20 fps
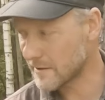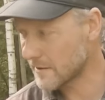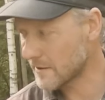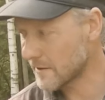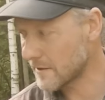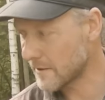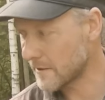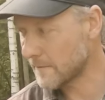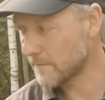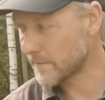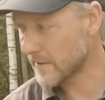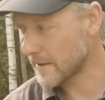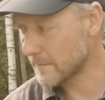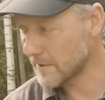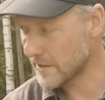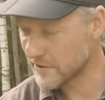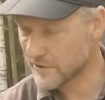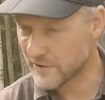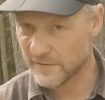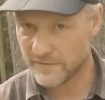I
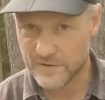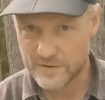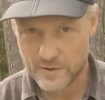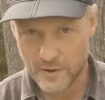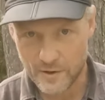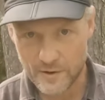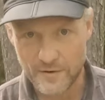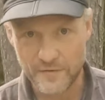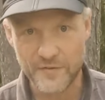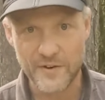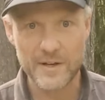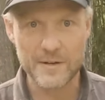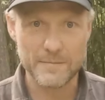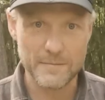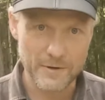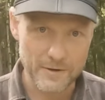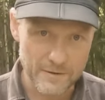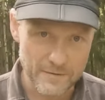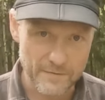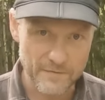mentioned photography,
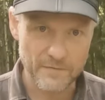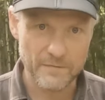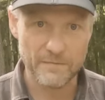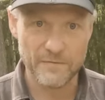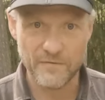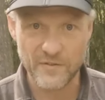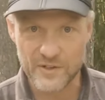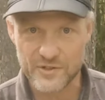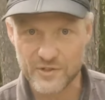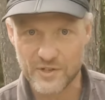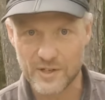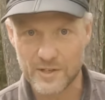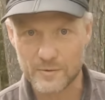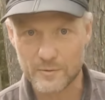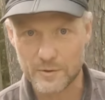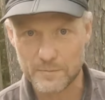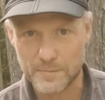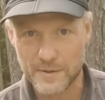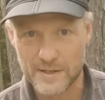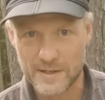but fishing
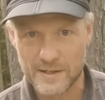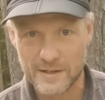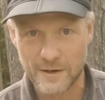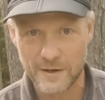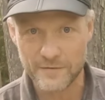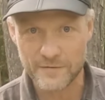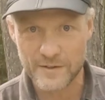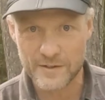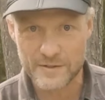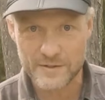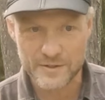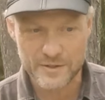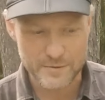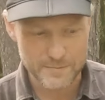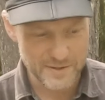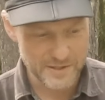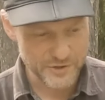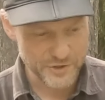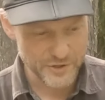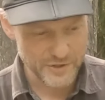would be obvious to
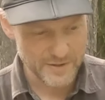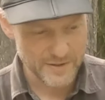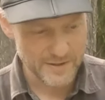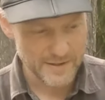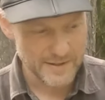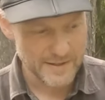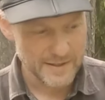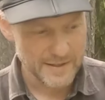mention.